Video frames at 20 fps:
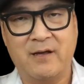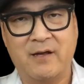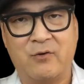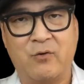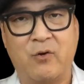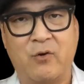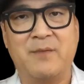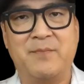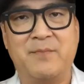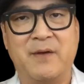
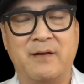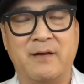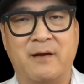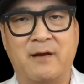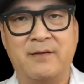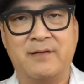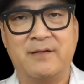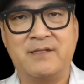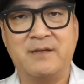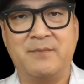quite a bit
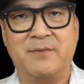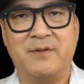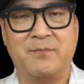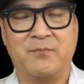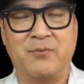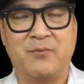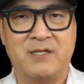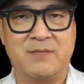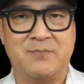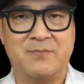on some of the
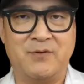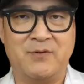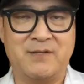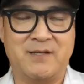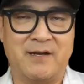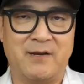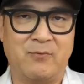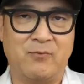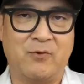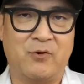principles that
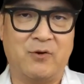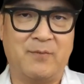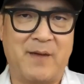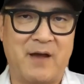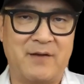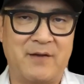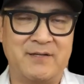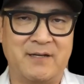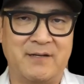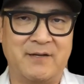I wrote
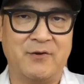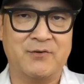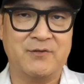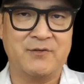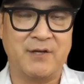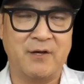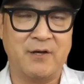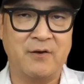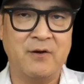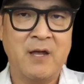about 10 years
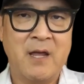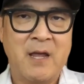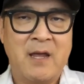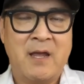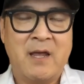ago.